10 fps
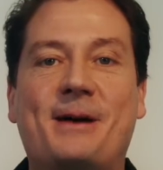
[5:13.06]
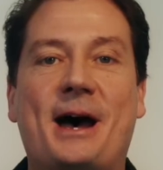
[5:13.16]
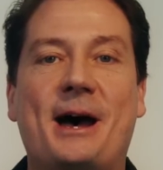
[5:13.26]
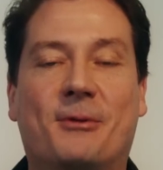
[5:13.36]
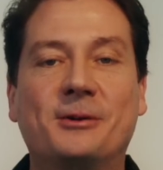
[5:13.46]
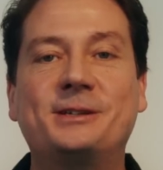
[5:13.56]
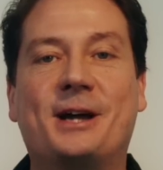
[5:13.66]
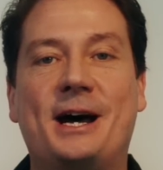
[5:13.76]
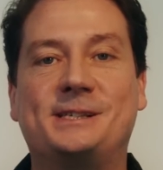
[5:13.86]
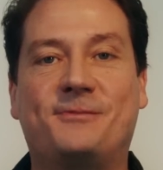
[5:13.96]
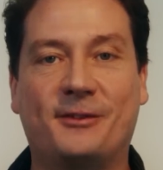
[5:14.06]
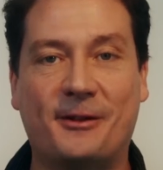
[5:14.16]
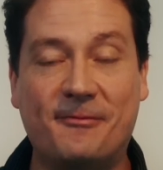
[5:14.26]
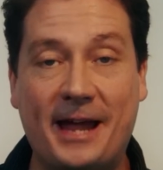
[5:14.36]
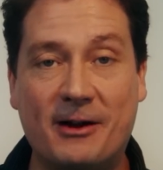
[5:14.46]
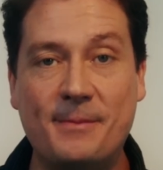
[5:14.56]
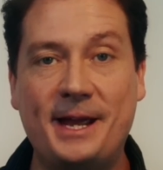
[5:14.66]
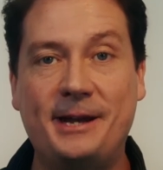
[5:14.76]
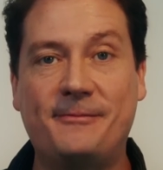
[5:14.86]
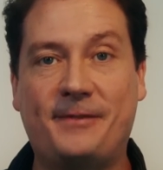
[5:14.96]
my pros and cons for the
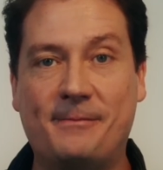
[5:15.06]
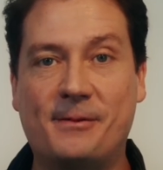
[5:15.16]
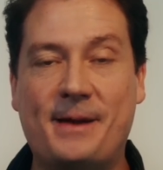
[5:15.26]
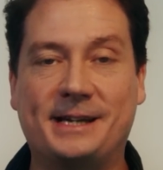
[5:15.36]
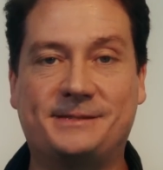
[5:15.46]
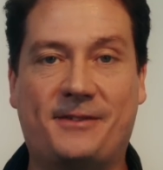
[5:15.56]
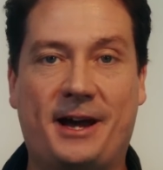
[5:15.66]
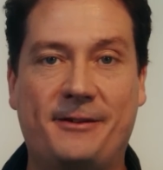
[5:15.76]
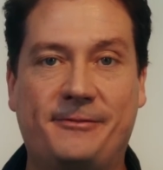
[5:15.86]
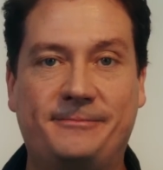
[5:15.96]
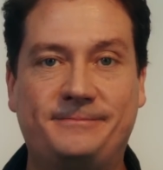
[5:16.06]
Flowermate VaporMax 5.